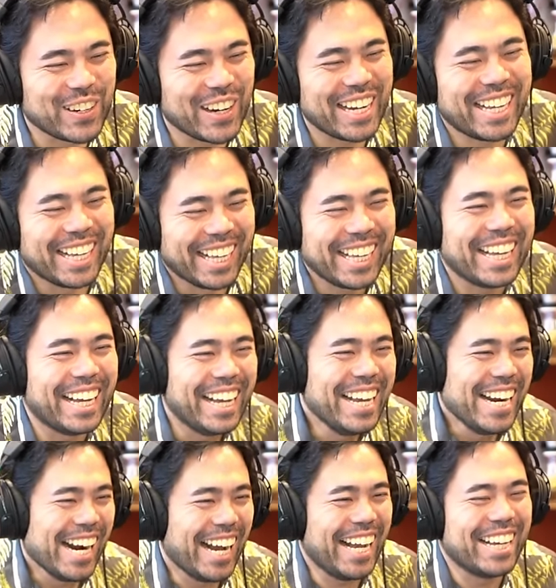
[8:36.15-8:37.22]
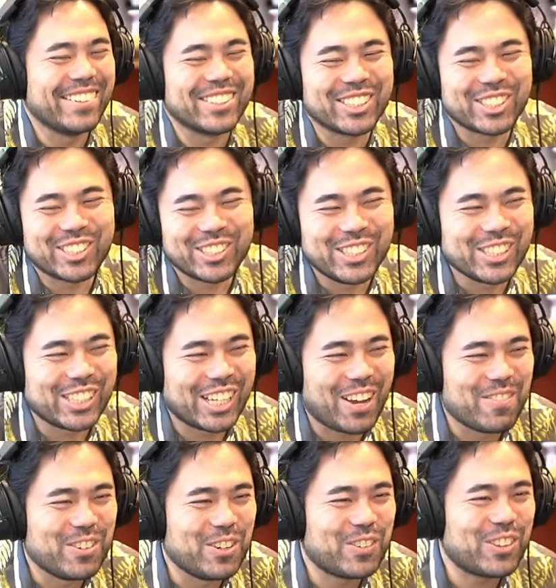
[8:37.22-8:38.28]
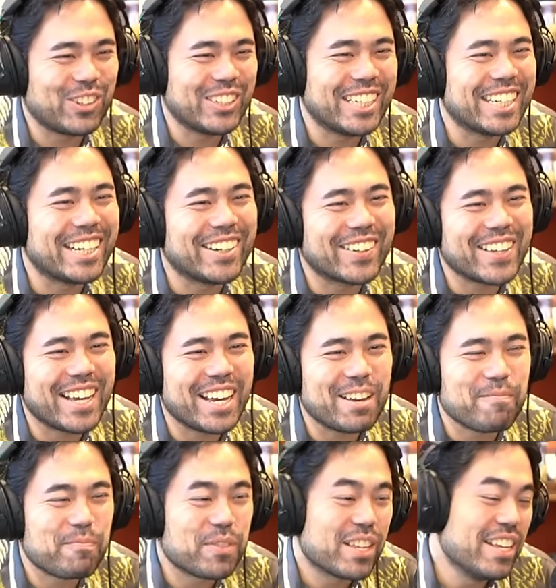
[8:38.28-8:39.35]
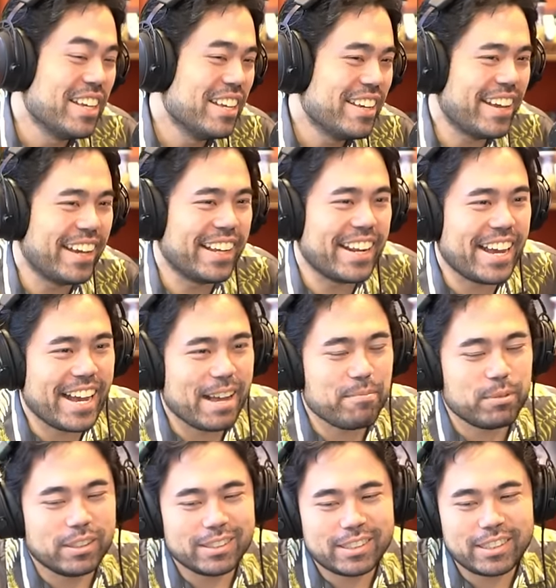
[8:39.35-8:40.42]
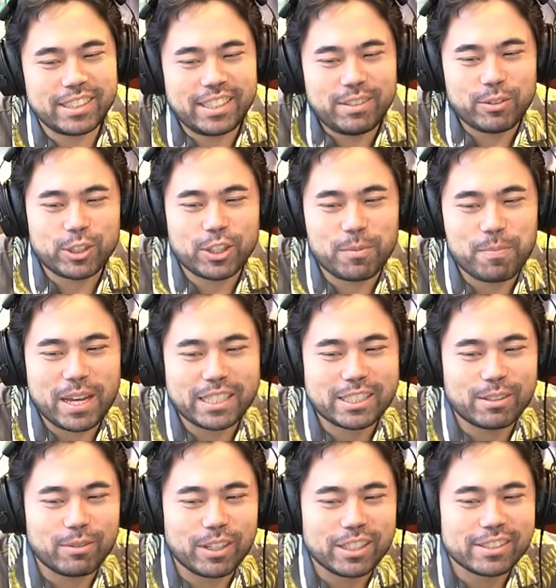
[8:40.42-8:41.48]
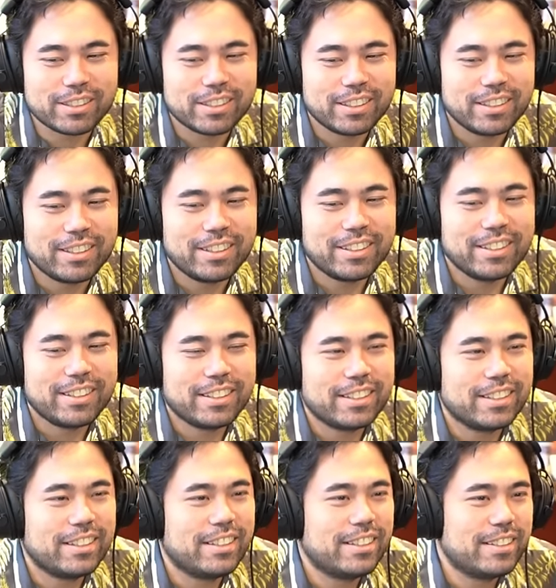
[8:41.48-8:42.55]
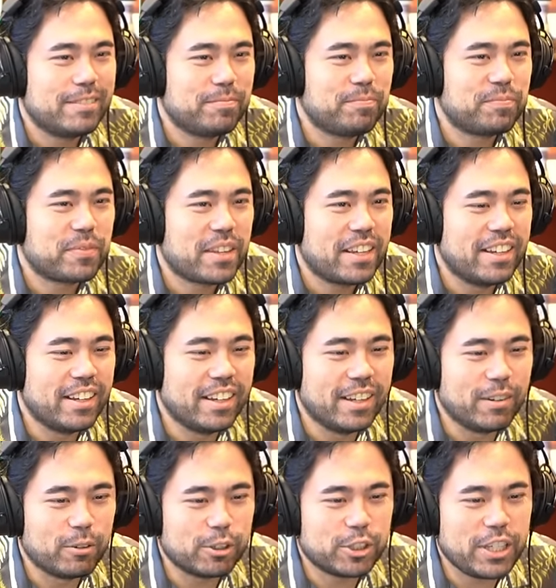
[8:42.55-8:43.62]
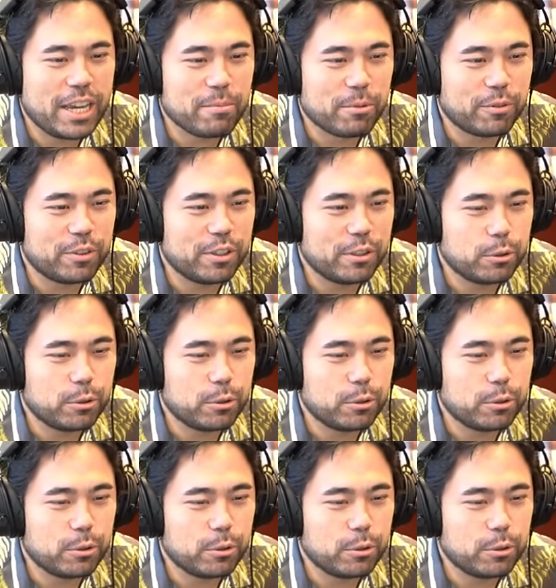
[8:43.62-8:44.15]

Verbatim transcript: I was just losing on move three okay hey it happens even to the best of us uh where's game review